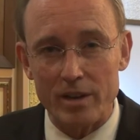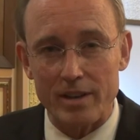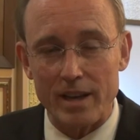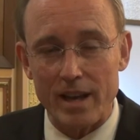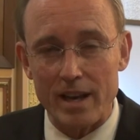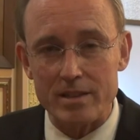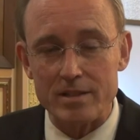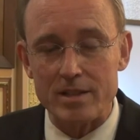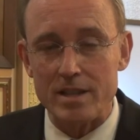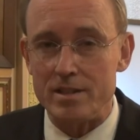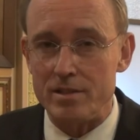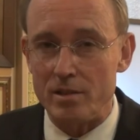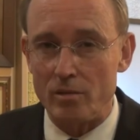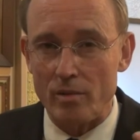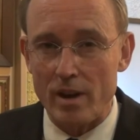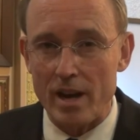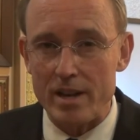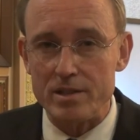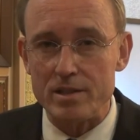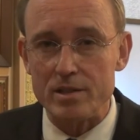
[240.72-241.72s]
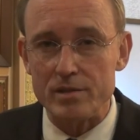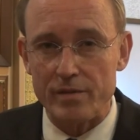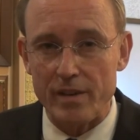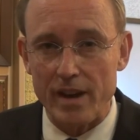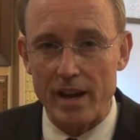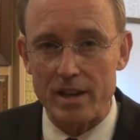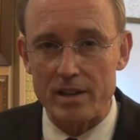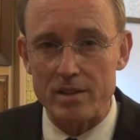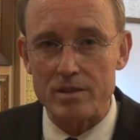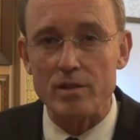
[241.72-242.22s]
it does is it raises
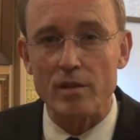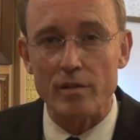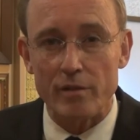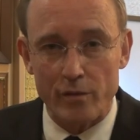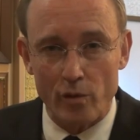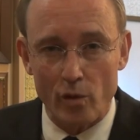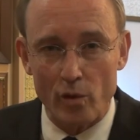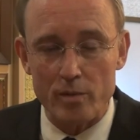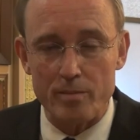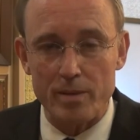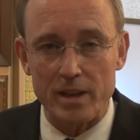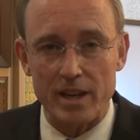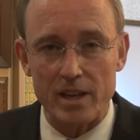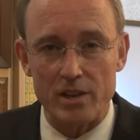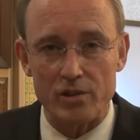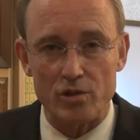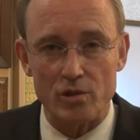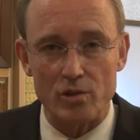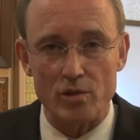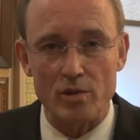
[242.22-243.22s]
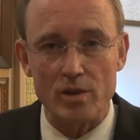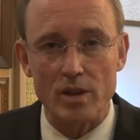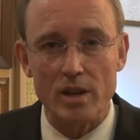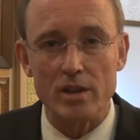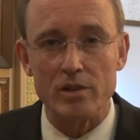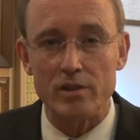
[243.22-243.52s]
funds for the big issue